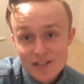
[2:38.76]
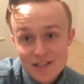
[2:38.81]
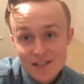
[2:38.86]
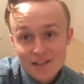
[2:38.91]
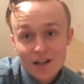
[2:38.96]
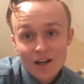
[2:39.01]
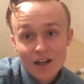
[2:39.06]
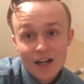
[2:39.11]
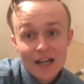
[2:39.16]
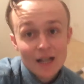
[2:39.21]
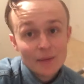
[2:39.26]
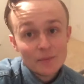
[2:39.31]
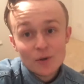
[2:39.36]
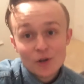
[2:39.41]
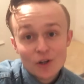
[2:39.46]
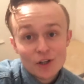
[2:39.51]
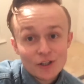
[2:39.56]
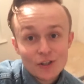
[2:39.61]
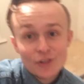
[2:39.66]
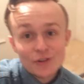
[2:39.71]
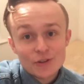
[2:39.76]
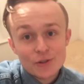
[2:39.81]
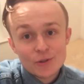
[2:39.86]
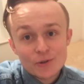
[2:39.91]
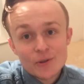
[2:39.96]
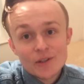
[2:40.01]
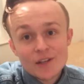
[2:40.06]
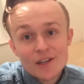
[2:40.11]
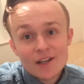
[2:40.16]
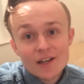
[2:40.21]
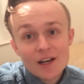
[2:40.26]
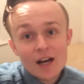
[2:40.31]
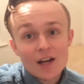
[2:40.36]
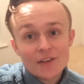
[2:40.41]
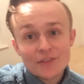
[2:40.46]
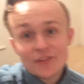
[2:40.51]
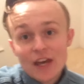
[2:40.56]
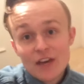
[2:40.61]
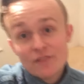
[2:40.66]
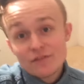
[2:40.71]
snug and I'm not gonna do a
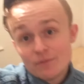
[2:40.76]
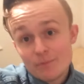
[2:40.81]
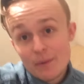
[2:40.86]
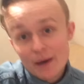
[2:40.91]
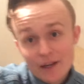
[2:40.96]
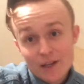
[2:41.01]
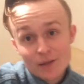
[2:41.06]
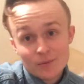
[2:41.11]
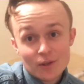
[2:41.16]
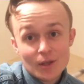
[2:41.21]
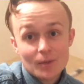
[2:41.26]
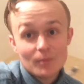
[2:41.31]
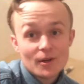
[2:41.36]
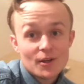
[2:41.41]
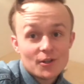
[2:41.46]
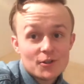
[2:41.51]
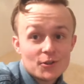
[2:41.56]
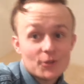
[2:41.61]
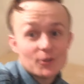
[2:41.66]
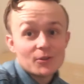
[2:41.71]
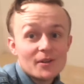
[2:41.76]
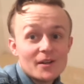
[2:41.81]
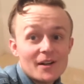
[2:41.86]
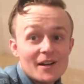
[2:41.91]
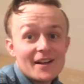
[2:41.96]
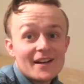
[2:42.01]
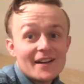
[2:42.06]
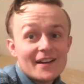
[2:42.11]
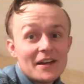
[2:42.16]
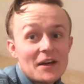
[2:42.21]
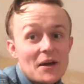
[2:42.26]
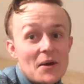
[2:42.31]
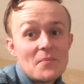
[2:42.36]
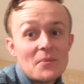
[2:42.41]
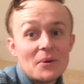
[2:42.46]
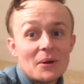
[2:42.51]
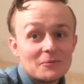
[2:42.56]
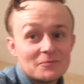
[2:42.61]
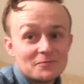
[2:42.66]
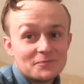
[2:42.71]
David Beckham commercial here,
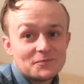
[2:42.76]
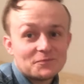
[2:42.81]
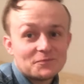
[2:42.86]
but